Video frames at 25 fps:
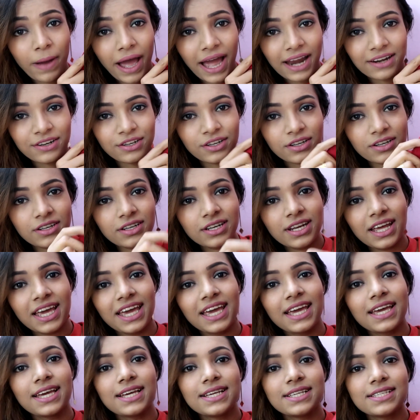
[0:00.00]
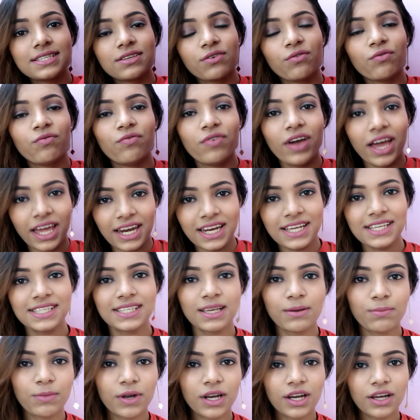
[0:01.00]
pattern is very
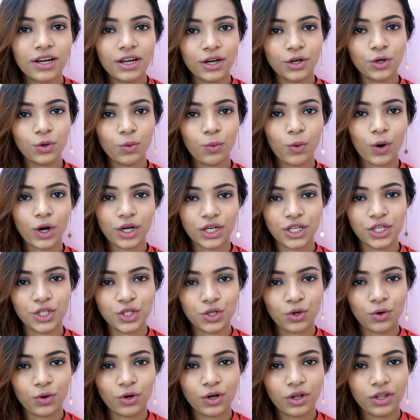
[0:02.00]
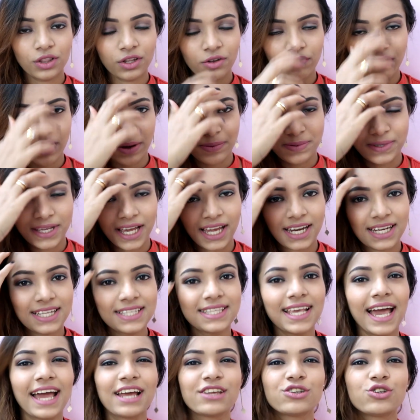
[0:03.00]
similar to what is shown on the website.
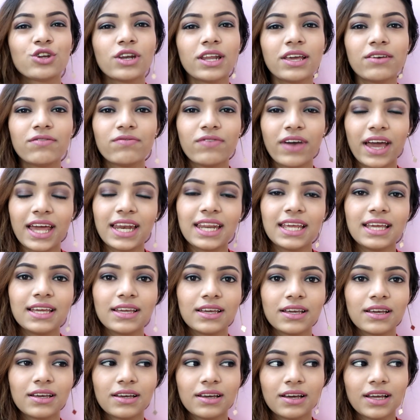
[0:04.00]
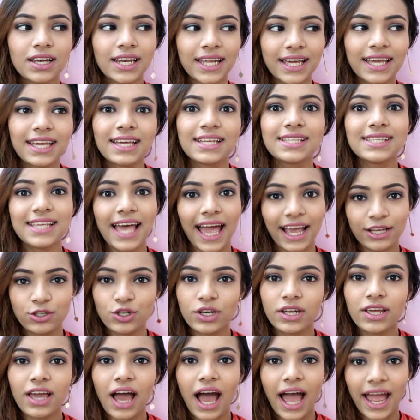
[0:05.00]
It's actually it's
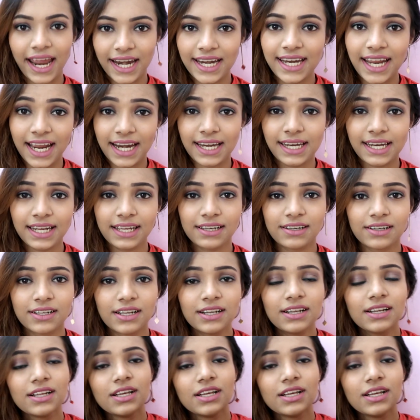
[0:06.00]
actually identical.